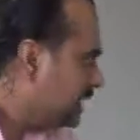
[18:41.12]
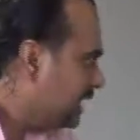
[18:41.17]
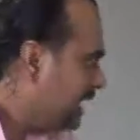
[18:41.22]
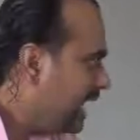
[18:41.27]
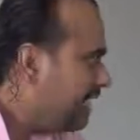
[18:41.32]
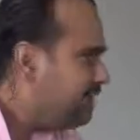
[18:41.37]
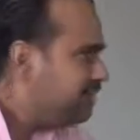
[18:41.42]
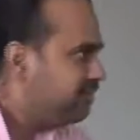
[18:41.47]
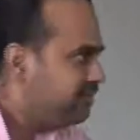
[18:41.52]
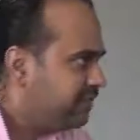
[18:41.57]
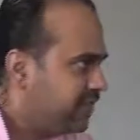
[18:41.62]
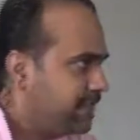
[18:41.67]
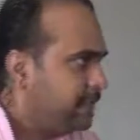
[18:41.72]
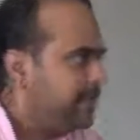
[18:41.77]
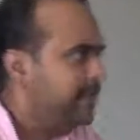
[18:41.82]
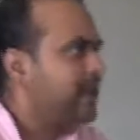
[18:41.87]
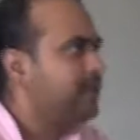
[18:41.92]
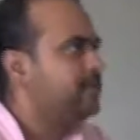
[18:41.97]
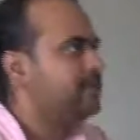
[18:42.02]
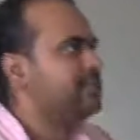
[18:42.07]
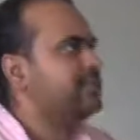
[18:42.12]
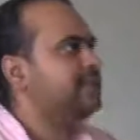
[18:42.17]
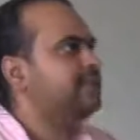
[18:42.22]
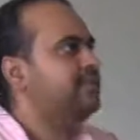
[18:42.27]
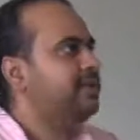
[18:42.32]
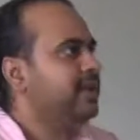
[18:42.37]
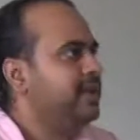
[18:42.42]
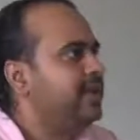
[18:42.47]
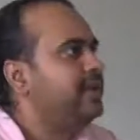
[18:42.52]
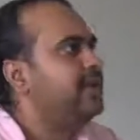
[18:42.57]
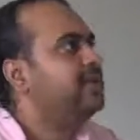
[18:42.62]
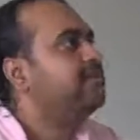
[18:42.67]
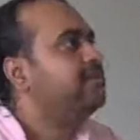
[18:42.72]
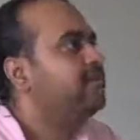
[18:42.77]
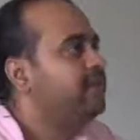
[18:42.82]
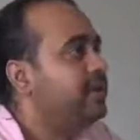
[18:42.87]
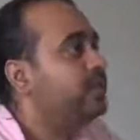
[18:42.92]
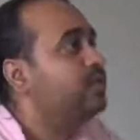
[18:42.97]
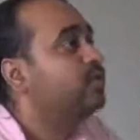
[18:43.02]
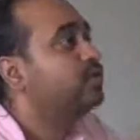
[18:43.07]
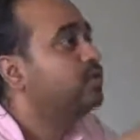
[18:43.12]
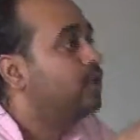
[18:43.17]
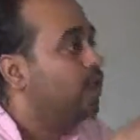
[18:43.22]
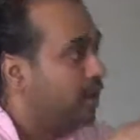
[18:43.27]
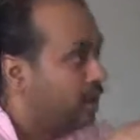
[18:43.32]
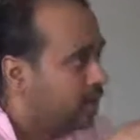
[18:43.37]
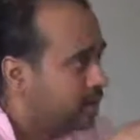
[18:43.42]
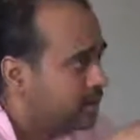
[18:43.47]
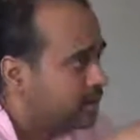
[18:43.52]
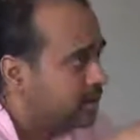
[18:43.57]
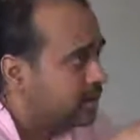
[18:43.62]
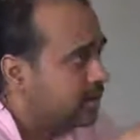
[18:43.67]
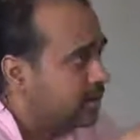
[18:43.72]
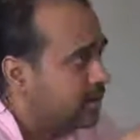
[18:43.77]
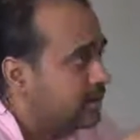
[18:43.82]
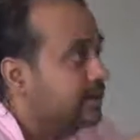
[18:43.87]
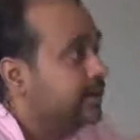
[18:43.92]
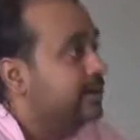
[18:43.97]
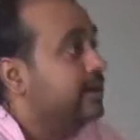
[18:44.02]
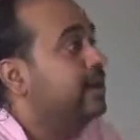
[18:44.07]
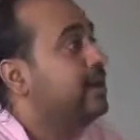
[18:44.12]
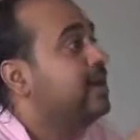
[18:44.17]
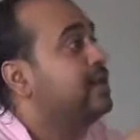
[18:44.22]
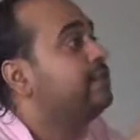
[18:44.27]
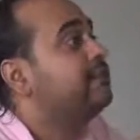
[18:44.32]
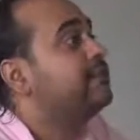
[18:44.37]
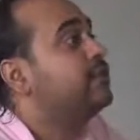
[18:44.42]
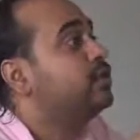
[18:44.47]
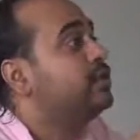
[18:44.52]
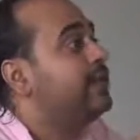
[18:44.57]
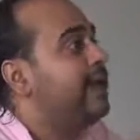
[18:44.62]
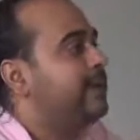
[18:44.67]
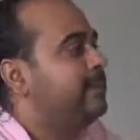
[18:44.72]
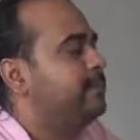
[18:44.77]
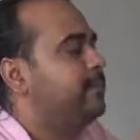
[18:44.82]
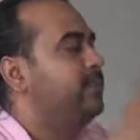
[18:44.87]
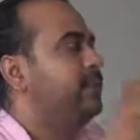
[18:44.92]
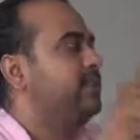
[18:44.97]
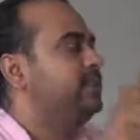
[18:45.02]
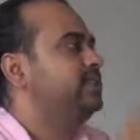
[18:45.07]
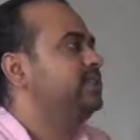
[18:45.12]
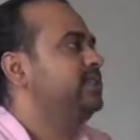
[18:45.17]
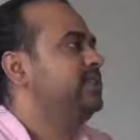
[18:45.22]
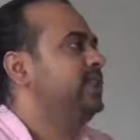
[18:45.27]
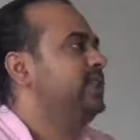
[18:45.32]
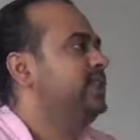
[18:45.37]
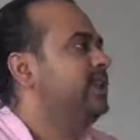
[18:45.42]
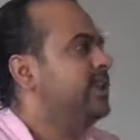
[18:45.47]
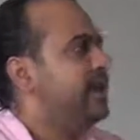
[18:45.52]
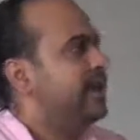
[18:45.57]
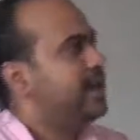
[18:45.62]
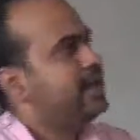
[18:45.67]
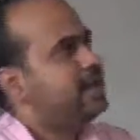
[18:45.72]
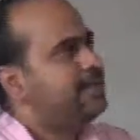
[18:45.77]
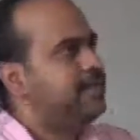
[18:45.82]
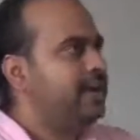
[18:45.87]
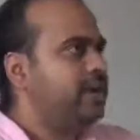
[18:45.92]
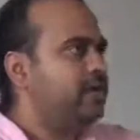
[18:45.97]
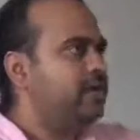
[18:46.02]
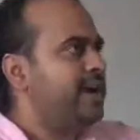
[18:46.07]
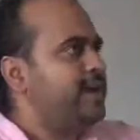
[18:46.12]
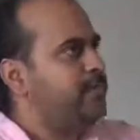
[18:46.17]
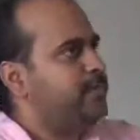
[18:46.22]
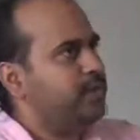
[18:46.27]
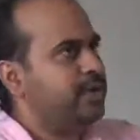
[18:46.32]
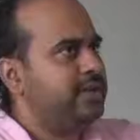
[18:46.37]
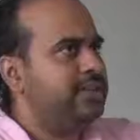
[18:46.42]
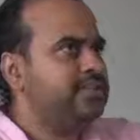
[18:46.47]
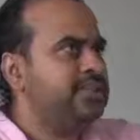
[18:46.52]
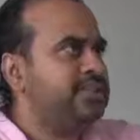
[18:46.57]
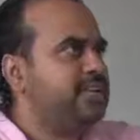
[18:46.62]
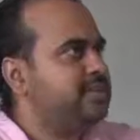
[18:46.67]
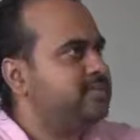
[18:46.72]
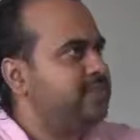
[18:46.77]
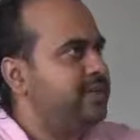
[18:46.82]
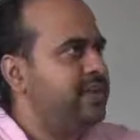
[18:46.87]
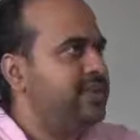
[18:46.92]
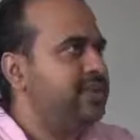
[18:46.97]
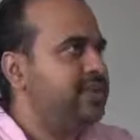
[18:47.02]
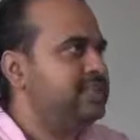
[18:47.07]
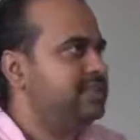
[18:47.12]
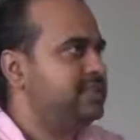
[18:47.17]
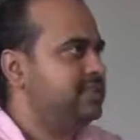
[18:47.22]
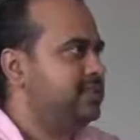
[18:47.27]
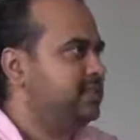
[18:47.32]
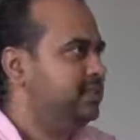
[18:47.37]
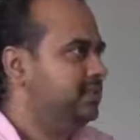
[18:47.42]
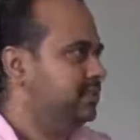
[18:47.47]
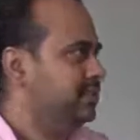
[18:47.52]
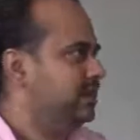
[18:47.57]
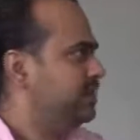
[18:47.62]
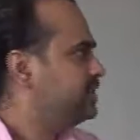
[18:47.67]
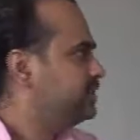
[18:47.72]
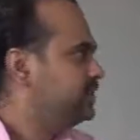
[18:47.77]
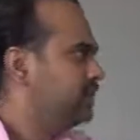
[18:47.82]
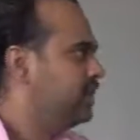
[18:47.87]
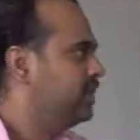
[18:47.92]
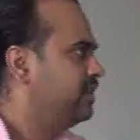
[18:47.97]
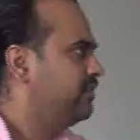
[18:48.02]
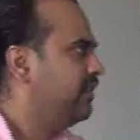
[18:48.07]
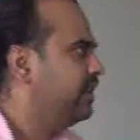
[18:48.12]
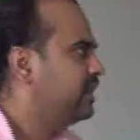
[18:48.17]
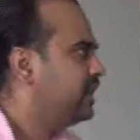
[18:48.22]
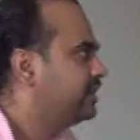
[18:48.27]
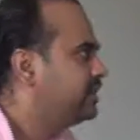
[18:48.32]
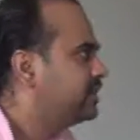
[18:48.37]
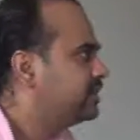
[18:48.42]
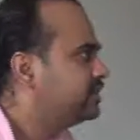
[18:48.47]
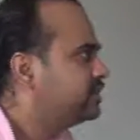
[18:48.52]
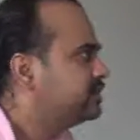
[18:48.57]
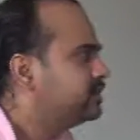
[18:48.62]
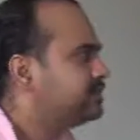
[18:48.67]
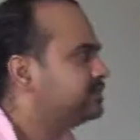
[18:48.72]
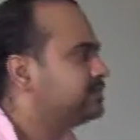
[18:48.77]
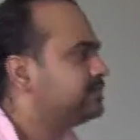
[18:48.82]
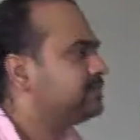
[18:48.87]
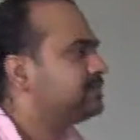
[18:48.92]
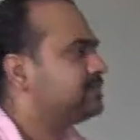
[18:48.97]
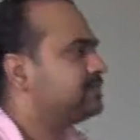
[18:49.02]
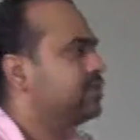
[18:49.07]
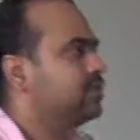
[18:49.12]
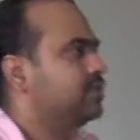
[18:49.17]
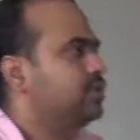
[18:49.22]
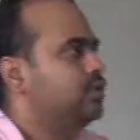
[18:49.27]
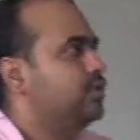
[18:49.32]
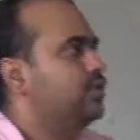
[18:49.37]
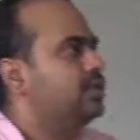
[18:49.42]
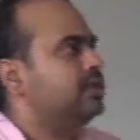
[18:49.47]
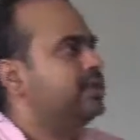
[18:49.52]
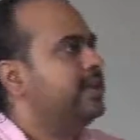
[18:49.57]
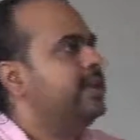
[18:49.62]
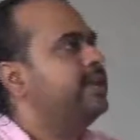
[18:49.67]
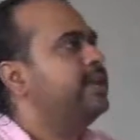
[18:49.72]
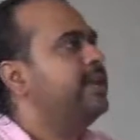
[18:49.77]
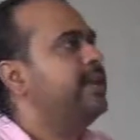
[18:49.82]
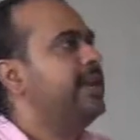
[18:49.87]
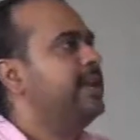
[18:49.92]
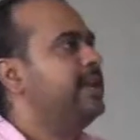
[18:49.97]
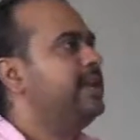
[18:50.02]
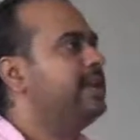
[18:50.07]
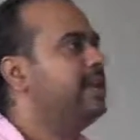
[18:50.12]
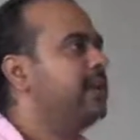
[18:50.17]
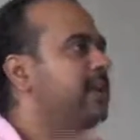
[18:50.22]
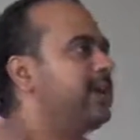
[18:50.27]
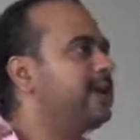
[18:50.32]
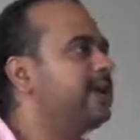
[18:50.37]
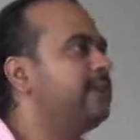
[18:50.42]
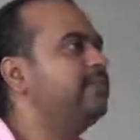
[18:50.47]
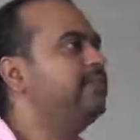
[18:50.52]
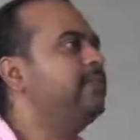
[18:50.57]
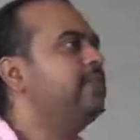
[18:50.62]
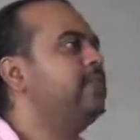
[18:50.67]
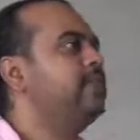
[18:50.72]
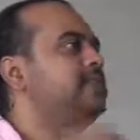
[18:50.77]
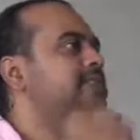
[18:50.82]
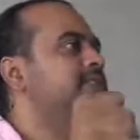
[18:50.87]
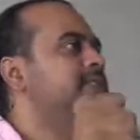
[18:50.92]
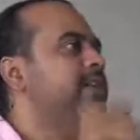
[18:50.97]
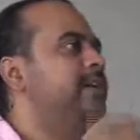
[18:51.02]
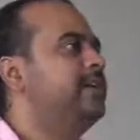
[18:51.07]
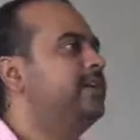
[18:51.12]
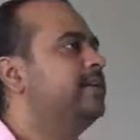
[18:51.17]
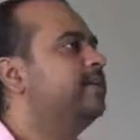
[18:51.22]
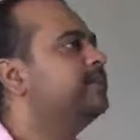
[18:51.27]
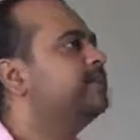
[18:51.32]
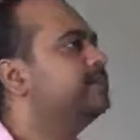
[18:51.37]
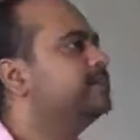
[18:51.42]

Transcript: Life will become a suffering if we do not live to that potential. And living to that potential is very easy. It's not difficult. Do not think that any great effort is needed.